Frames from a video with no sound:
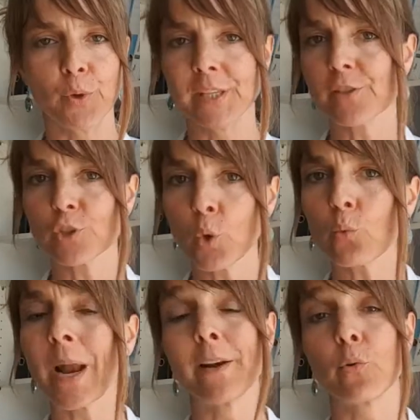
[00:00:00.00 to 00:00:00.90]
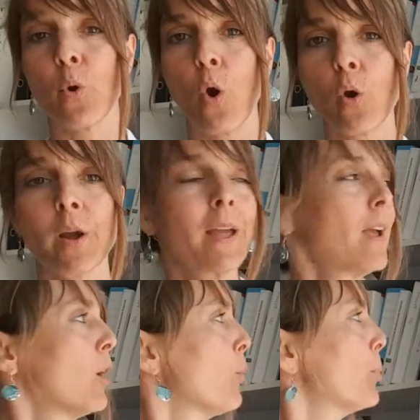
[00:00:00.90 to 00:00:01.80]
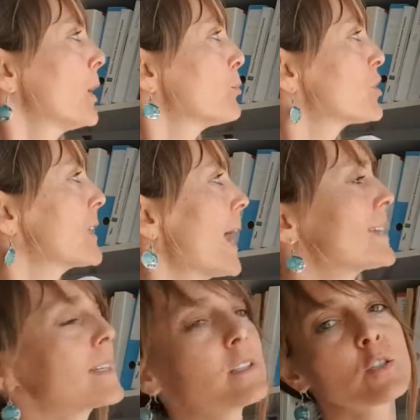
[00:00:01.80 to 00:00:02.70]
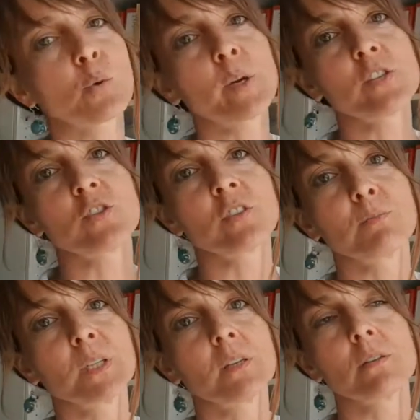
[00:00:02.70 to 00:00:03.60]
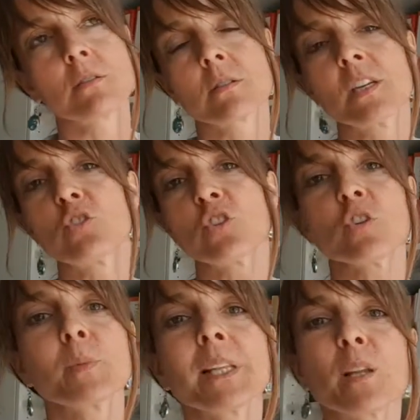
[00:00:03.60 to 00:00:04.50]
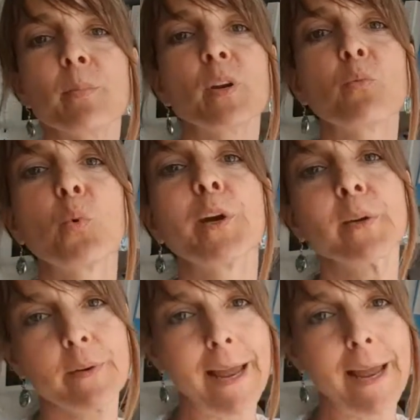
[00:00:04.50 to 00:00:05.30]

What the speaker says: And there's no right or wrong, But I'm just asking this question because it shows me a little bit of where you're